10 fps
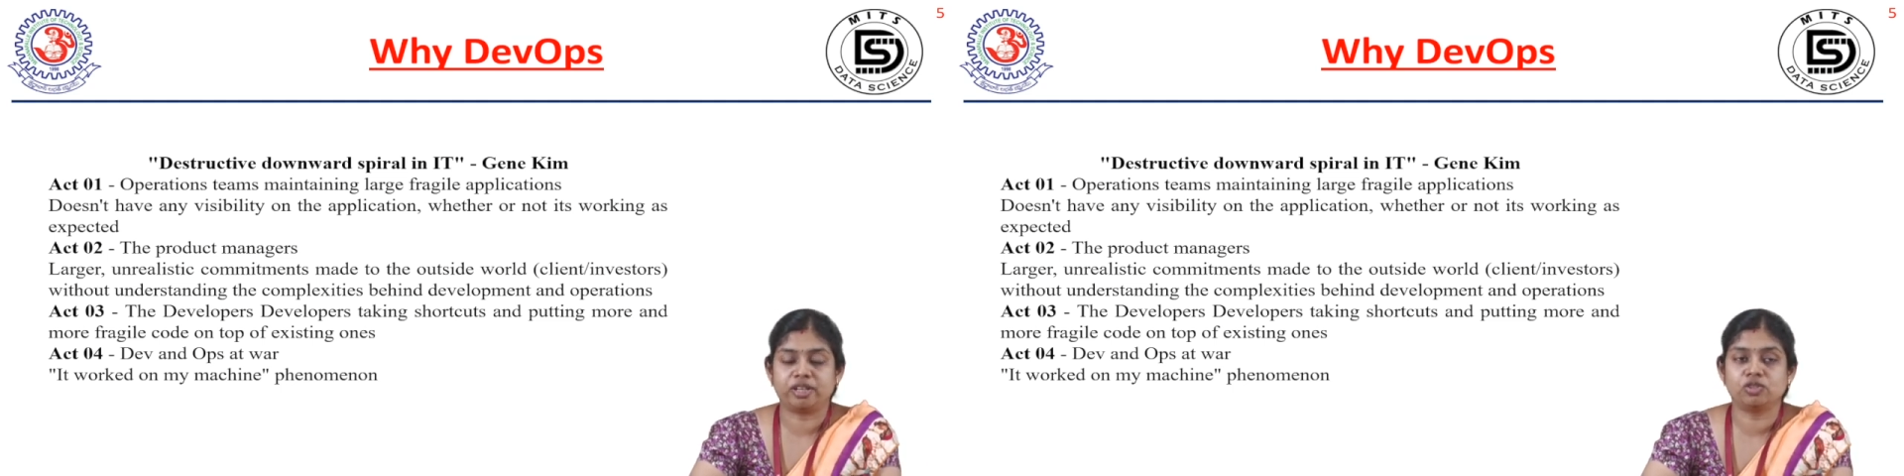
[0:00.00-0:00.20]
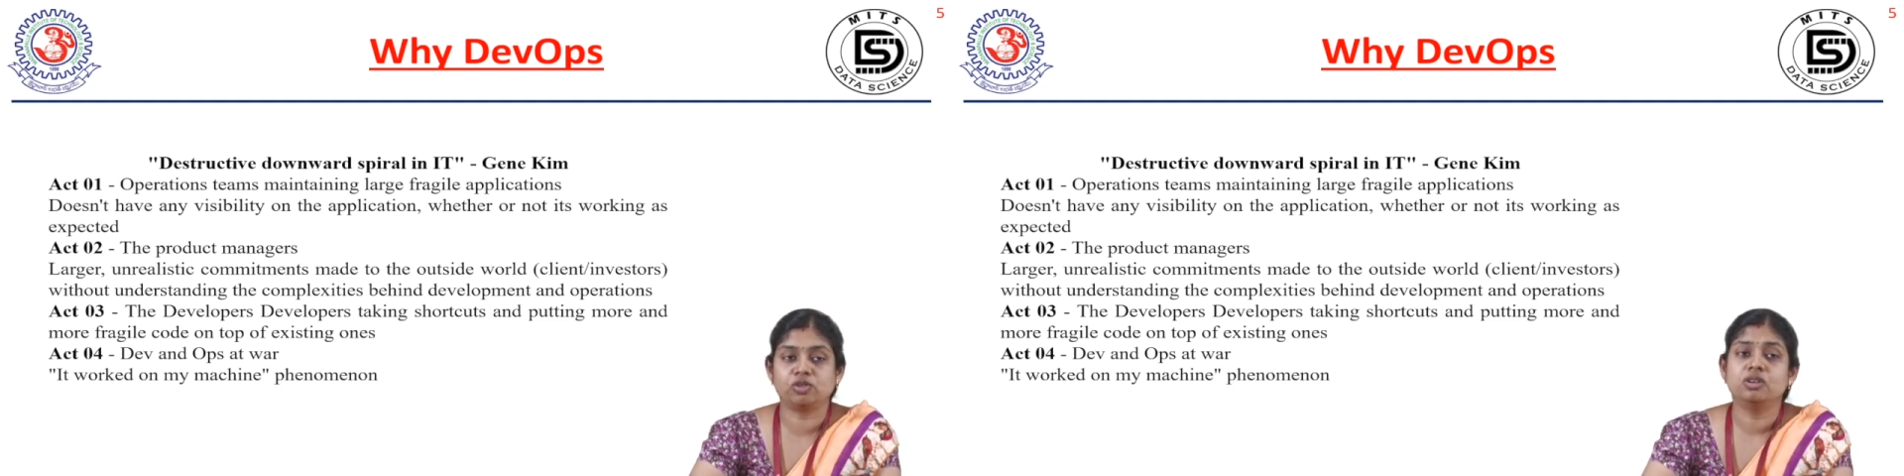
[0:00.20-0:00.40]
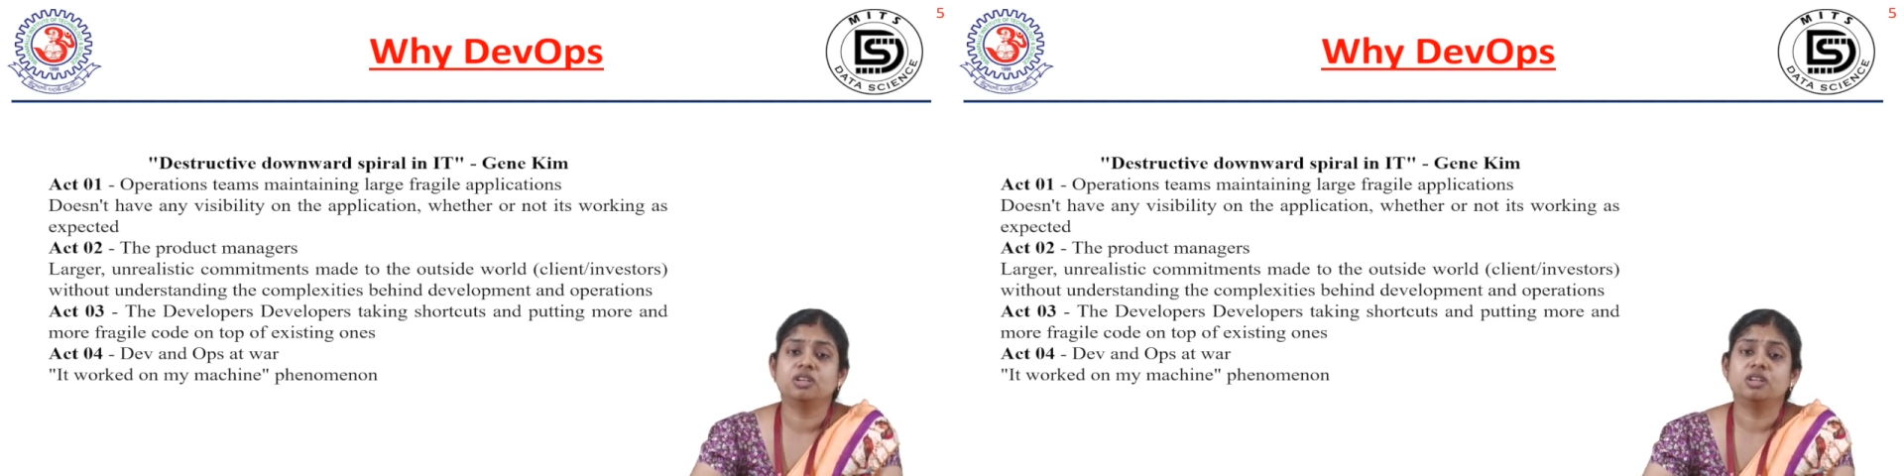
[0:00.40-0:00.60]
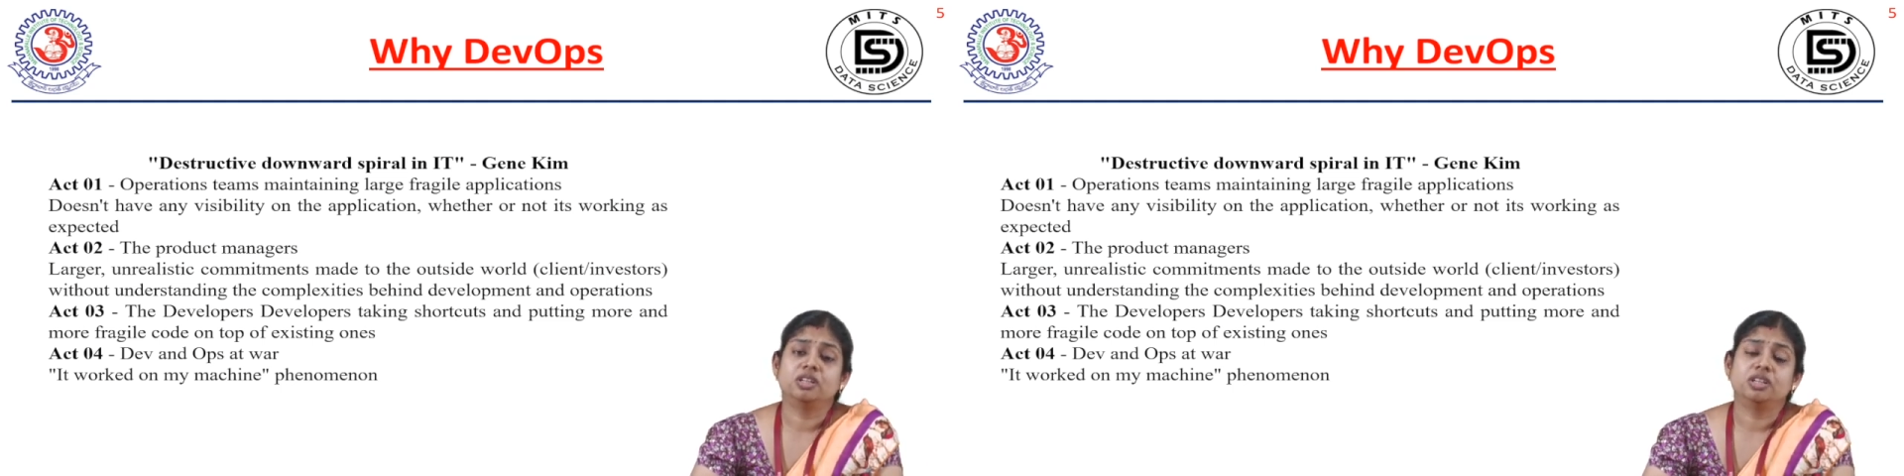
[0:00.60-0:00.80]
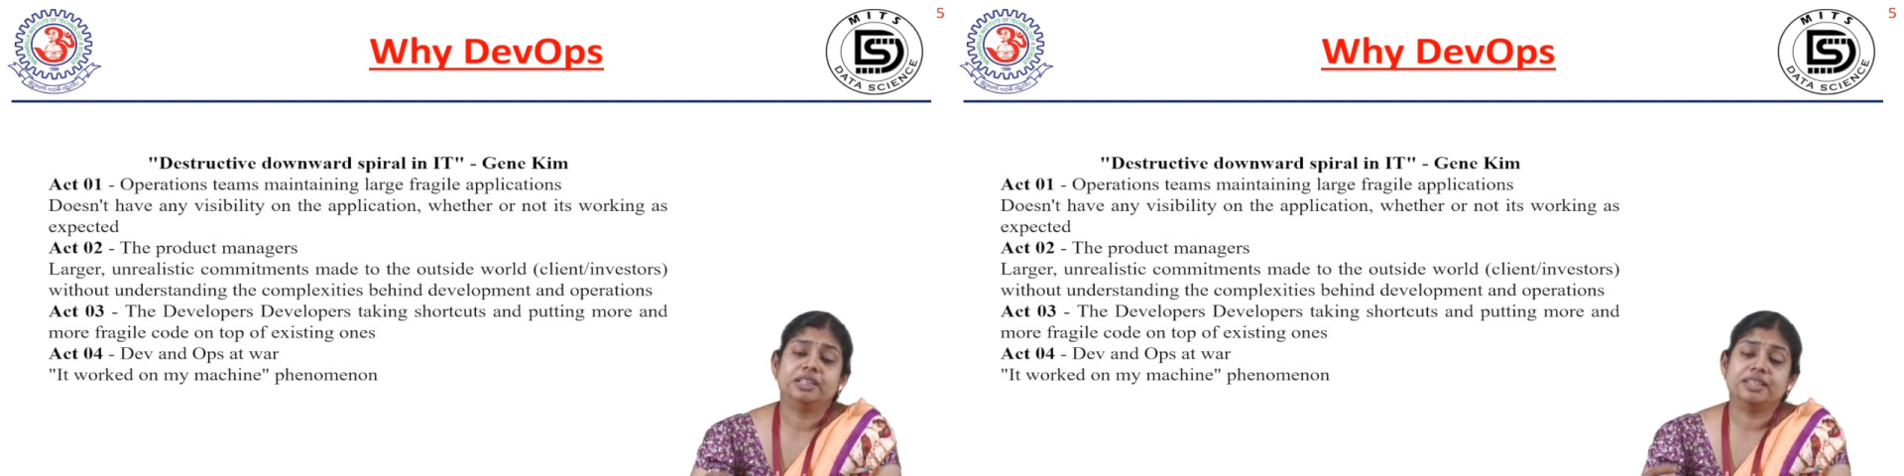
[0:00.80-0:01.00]
So
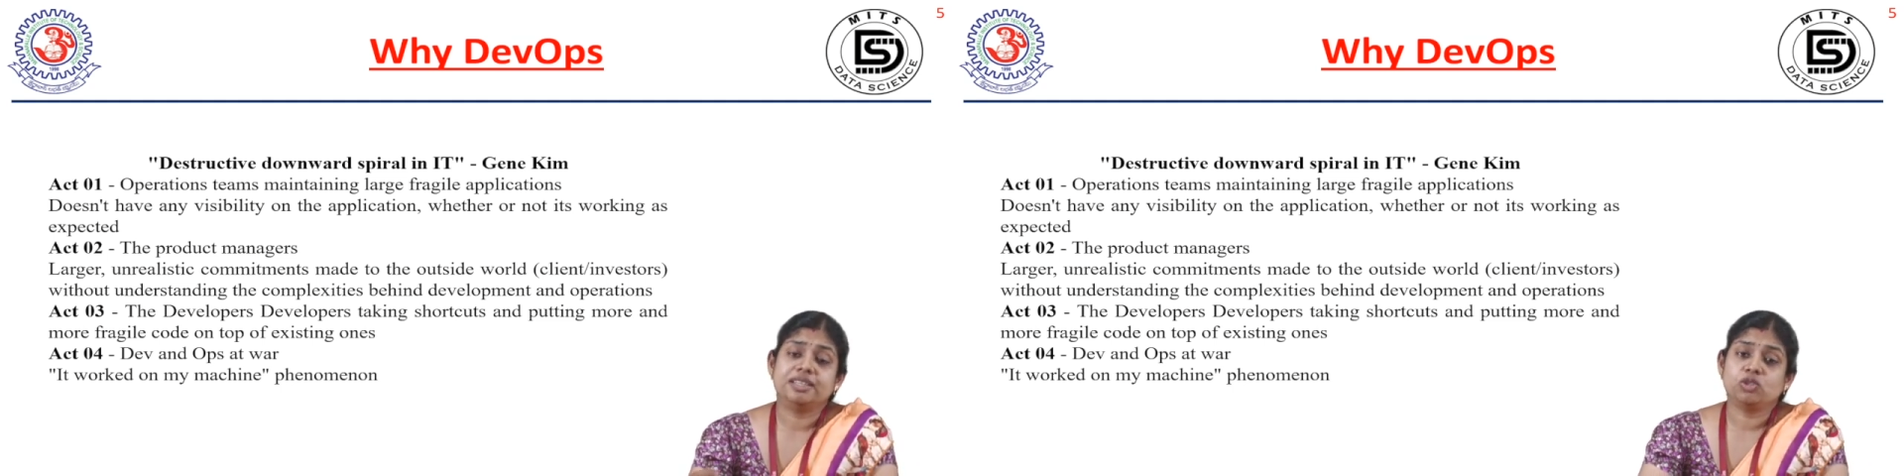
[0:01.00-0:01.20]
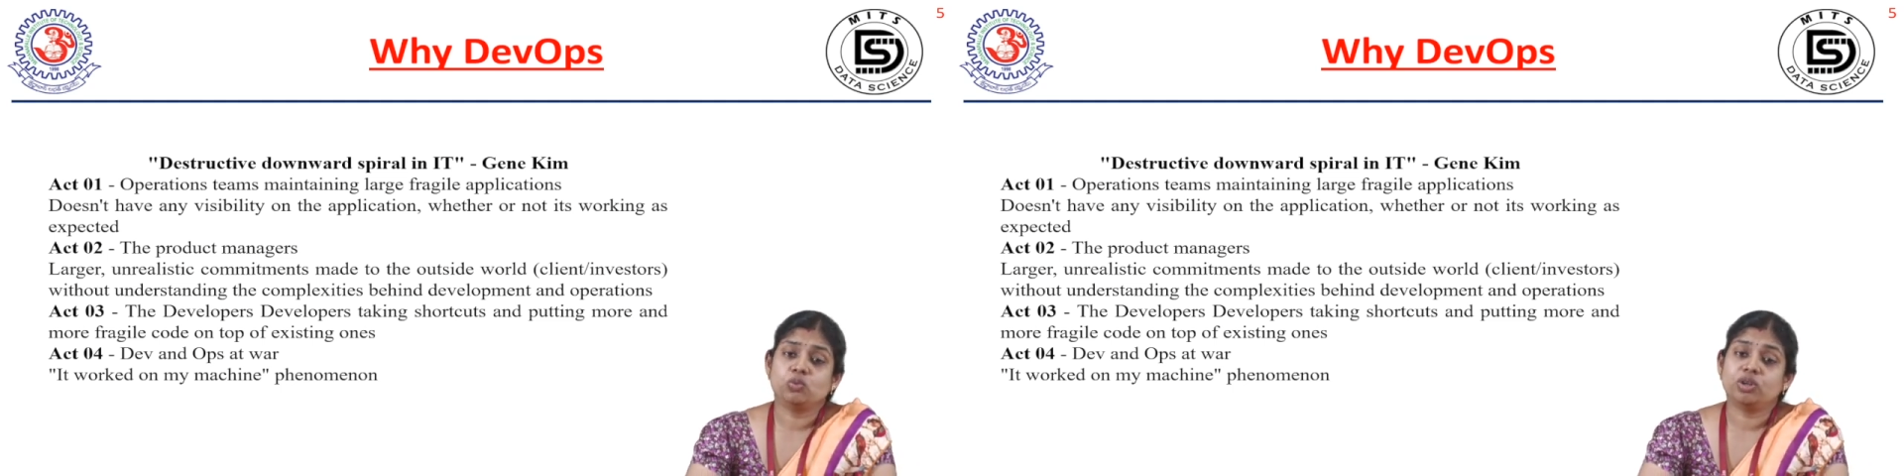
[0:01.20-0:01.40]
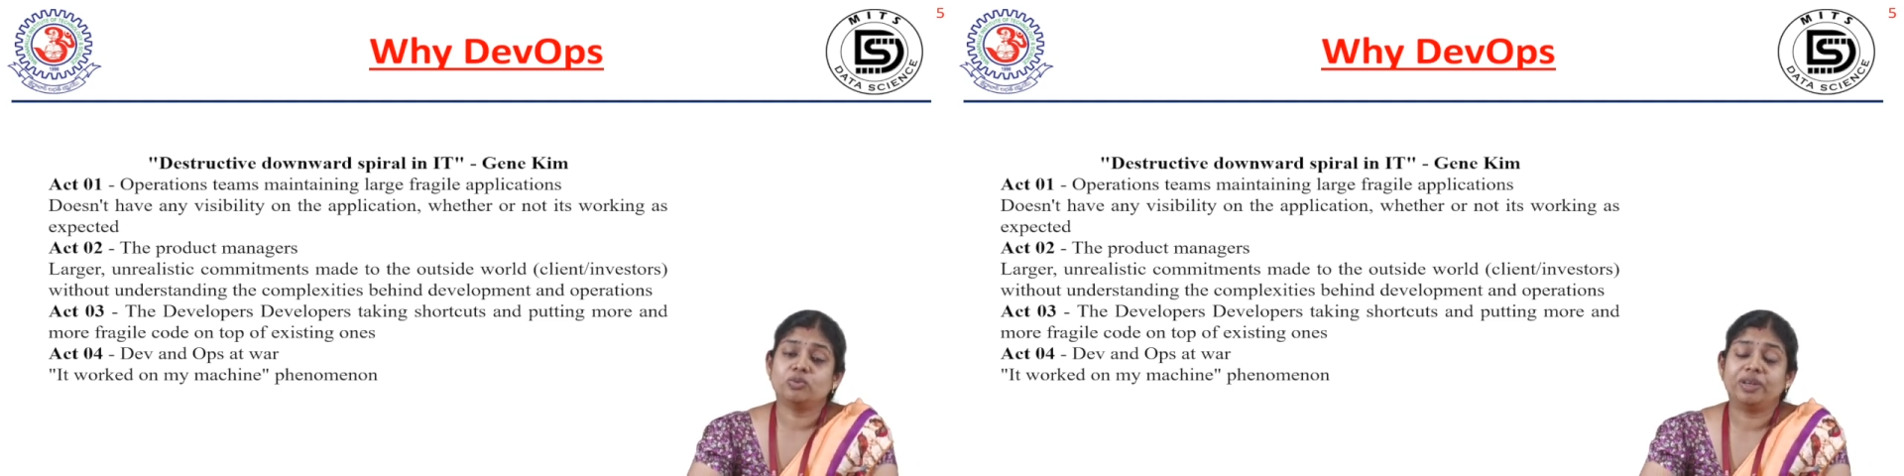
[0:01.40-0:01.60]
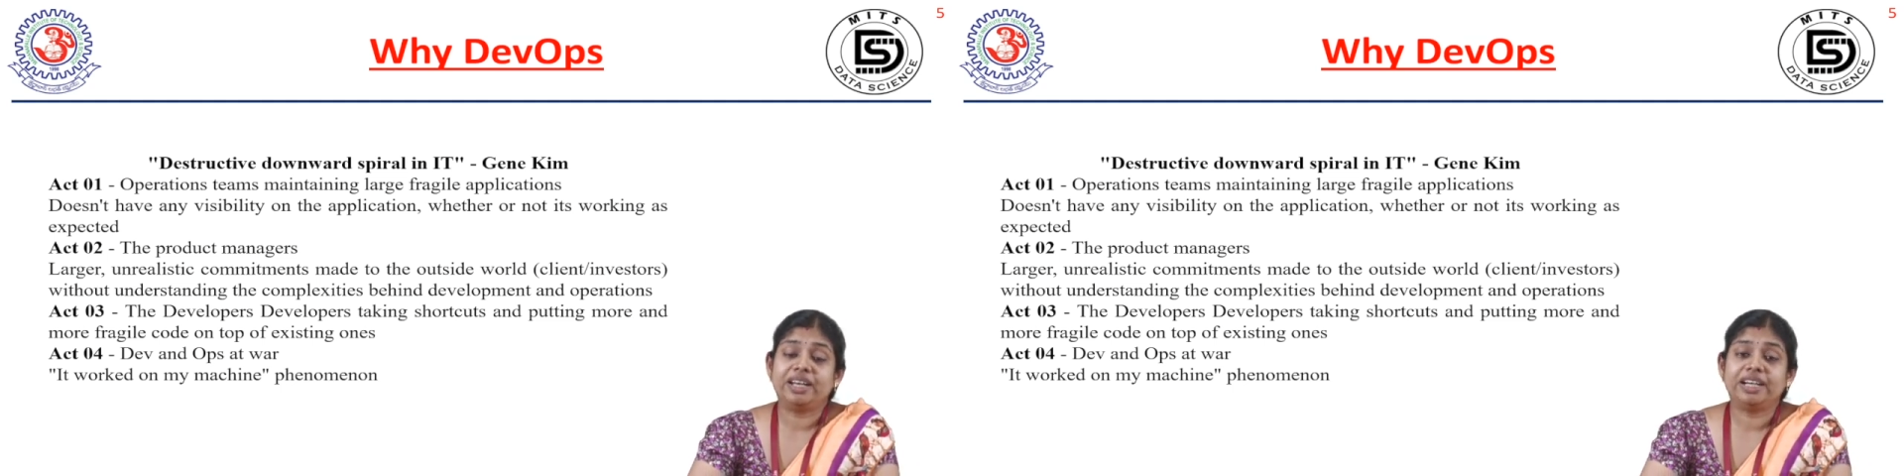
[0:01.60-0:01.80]
this was very